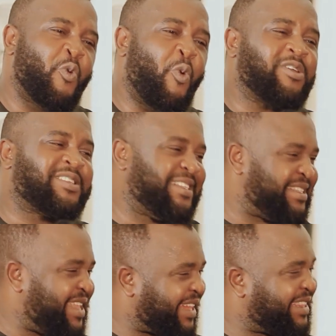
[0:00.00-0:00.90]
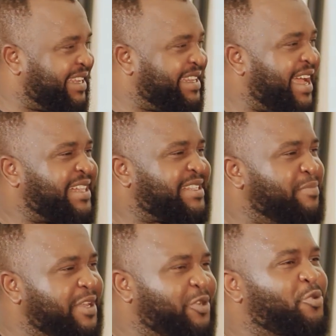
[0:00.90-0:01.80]
What is that thing that
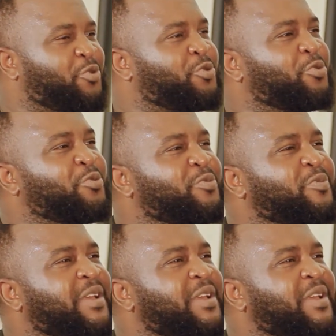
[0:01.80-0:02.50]
made you to